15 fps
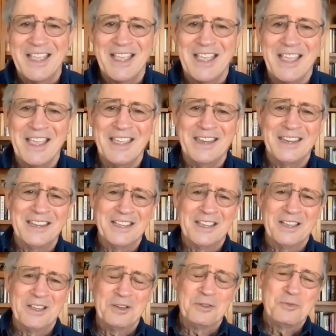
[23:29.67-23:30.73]
And
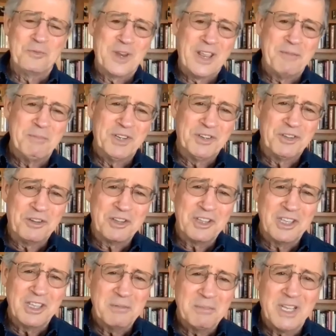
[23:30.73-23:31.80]
uh, when I've been
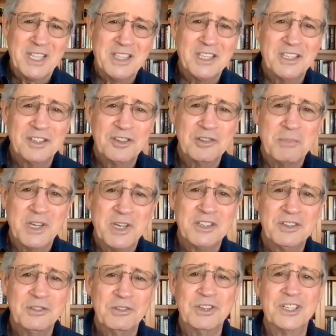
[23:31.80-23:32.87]
talking about this to my
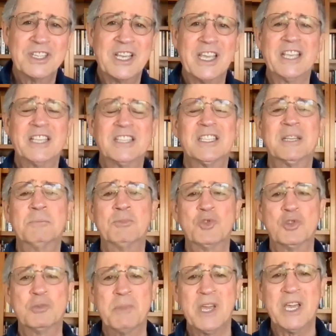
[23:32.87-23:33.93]
students, I ask them to
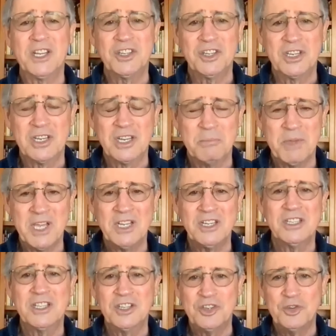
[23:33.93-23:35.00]
imagine,
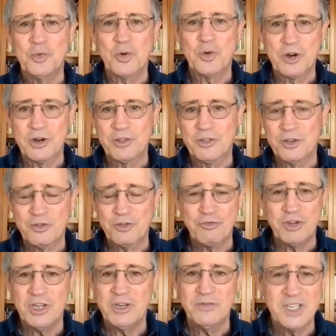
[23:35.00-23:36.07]
imagine that you are the
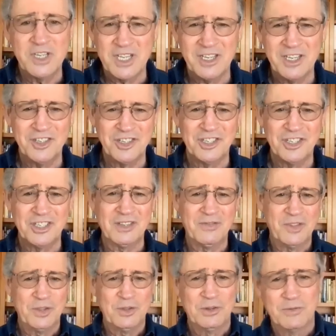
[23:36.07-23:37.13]
creative intelligence of
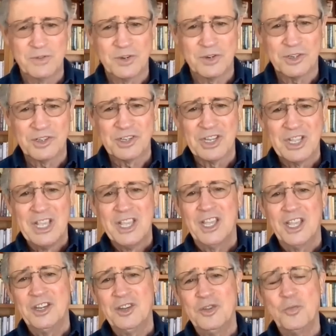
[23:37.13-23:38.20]
the universe,
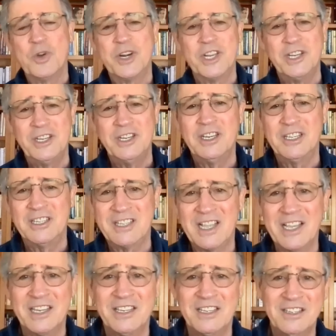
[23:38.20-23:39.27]
and you wanted to
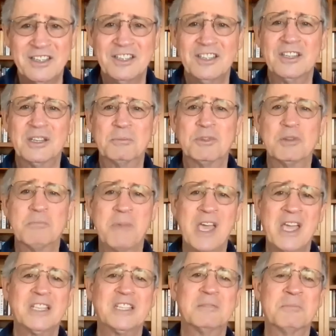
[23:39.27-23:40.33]
design a system to
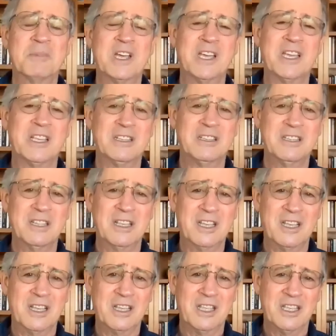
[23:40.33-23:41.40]
maximize
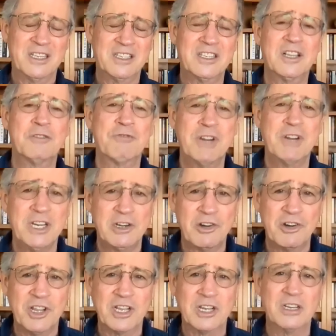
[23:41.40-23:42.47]
uh, accelerated
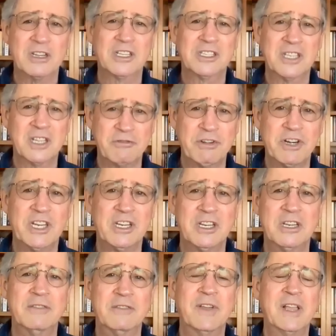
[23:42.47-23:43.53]
learning, accelerated
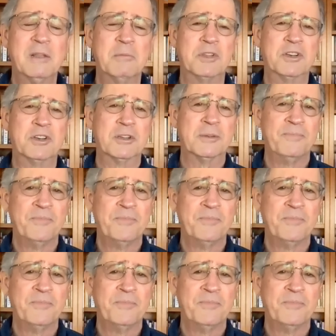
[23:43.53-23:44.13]
development.